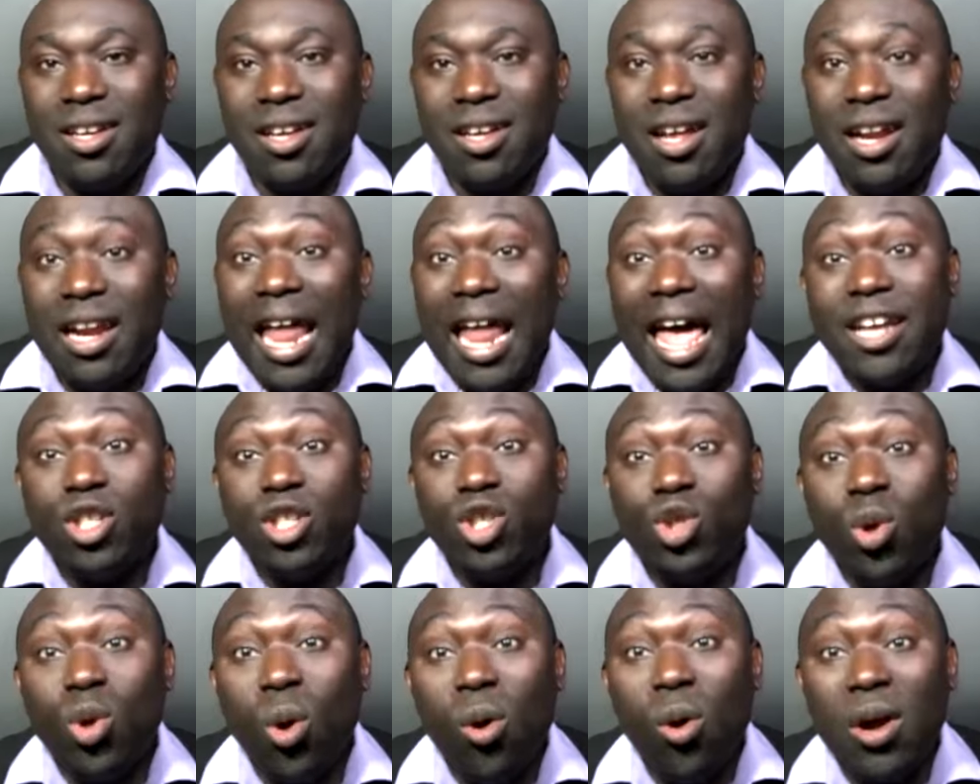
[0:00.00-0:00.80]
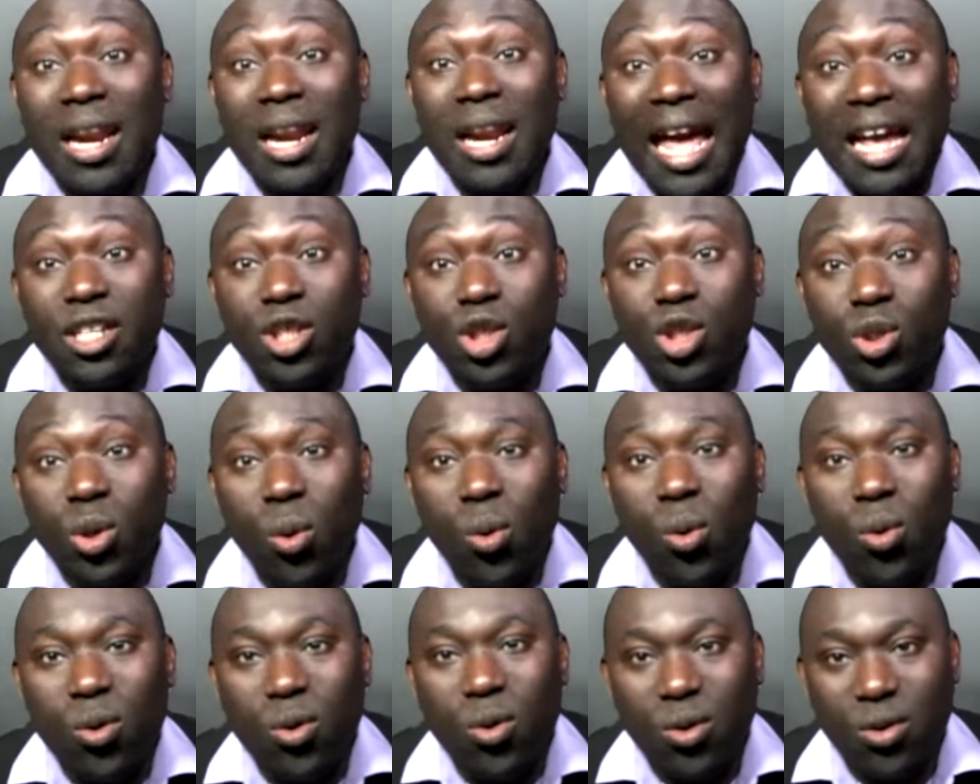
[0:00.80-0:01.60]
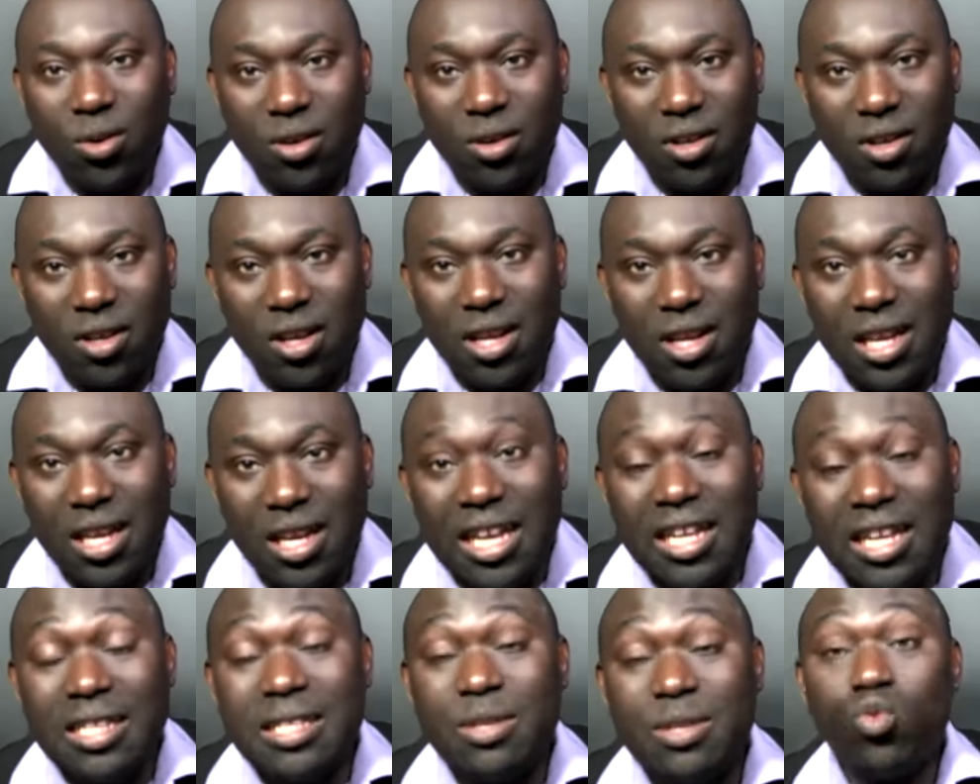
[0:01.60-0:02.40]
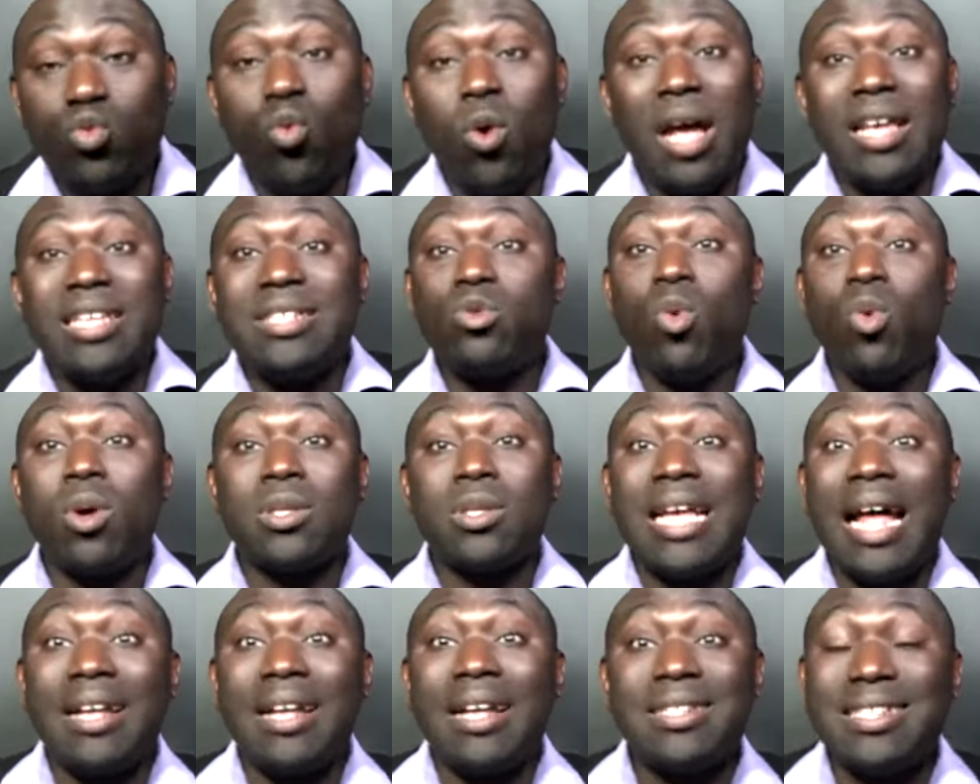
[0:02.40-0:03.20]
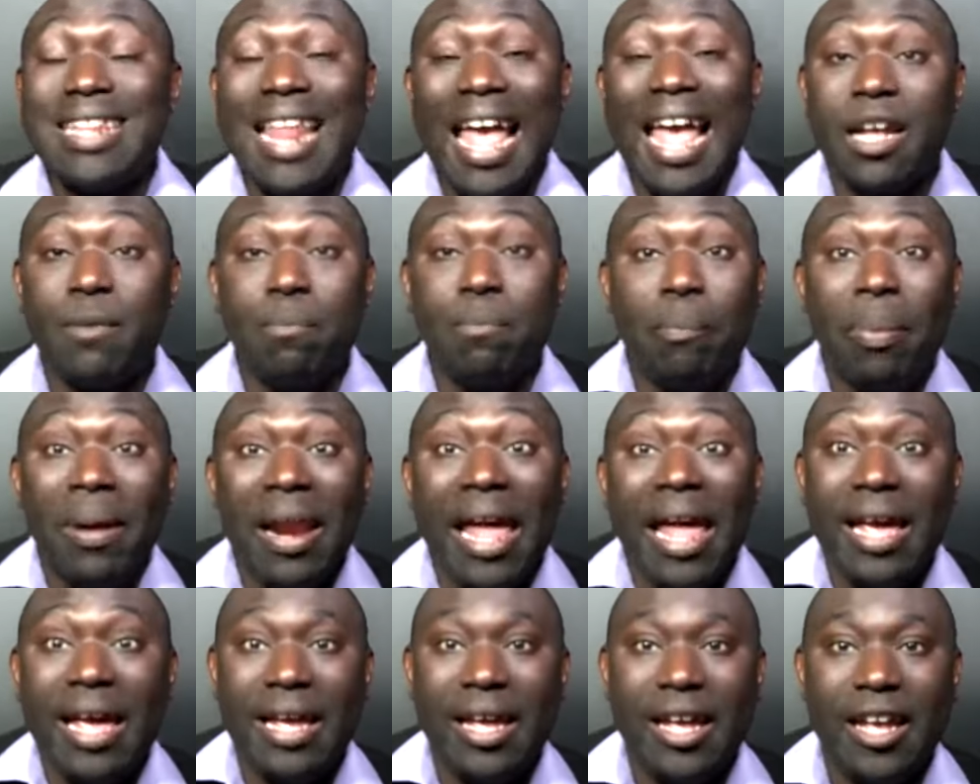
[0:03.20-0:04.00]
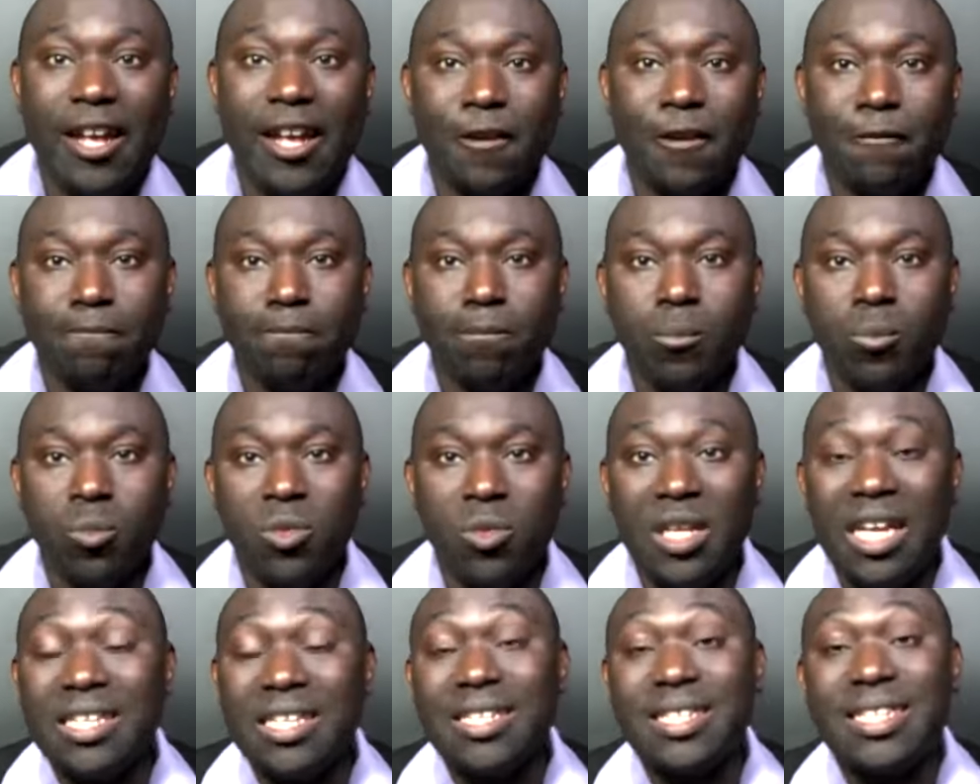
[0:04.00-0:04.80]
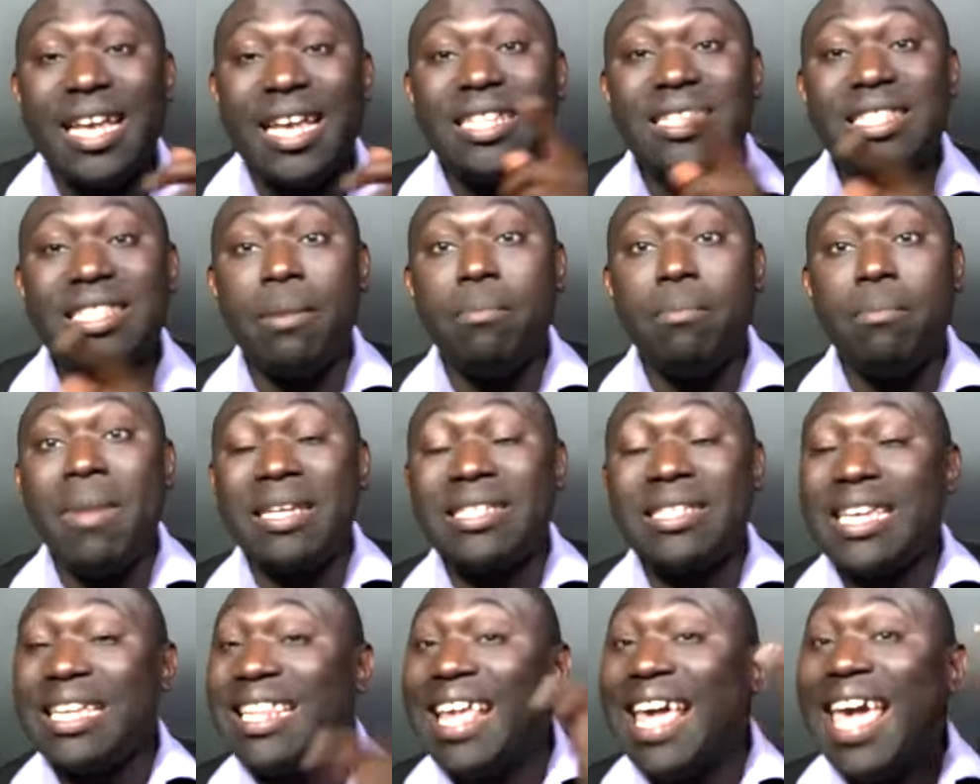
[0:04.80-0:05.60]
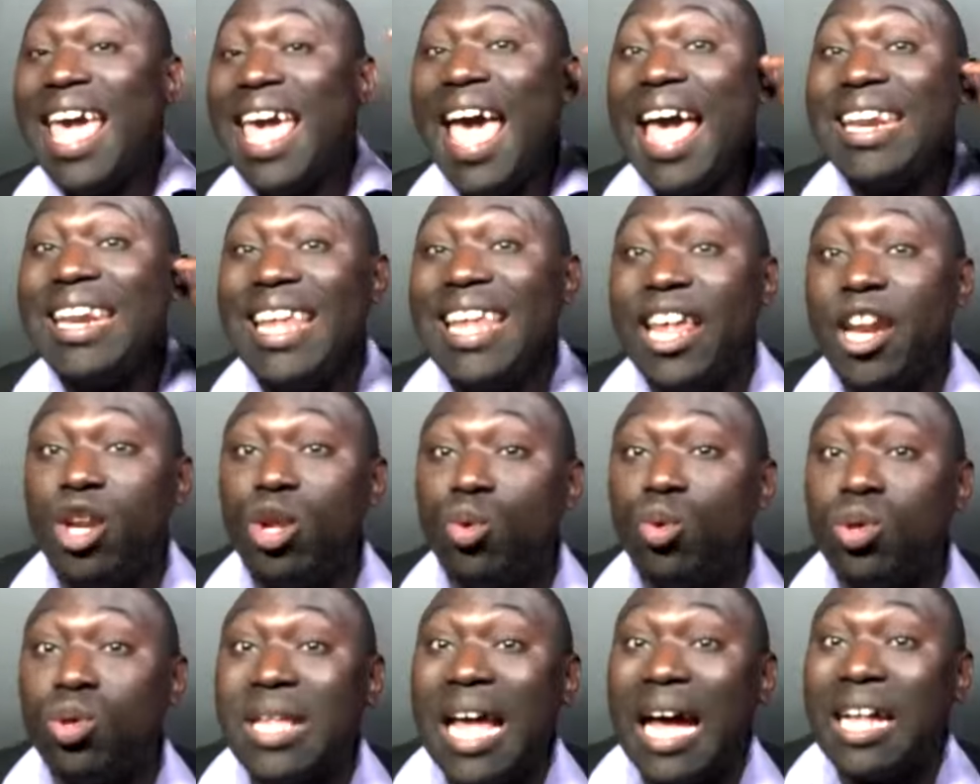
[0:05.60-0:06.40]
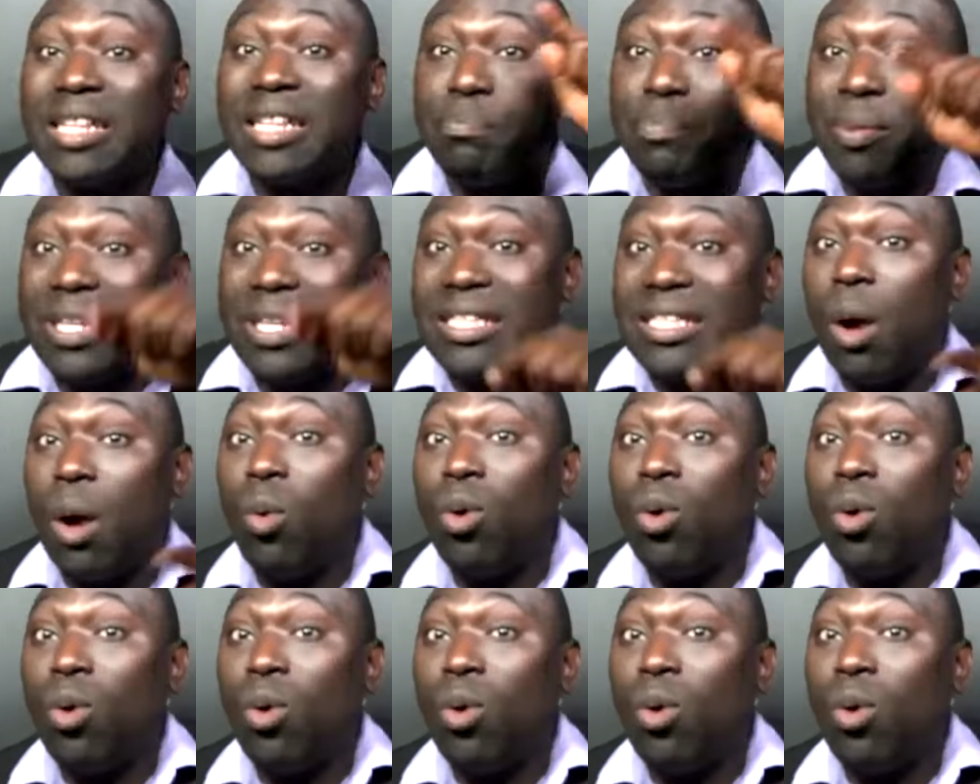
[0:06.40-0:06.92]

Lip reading: like joke. It was like play. They sent a message. They heard the news that Peter